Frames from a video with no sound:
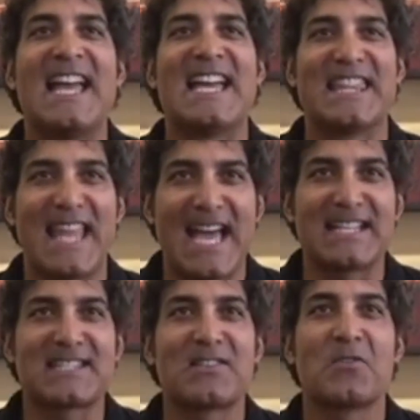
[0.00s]
And
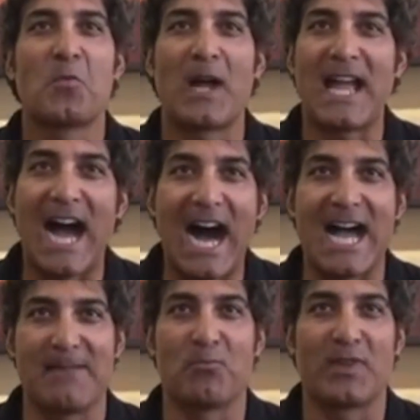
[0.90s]
that's why
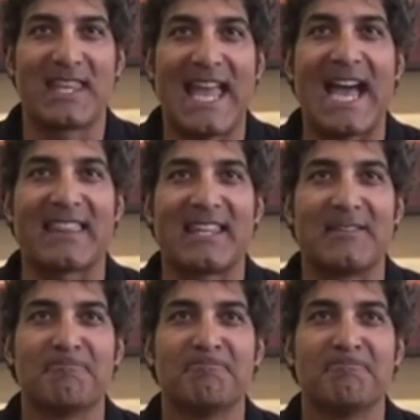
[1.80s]
I'm with Cathy.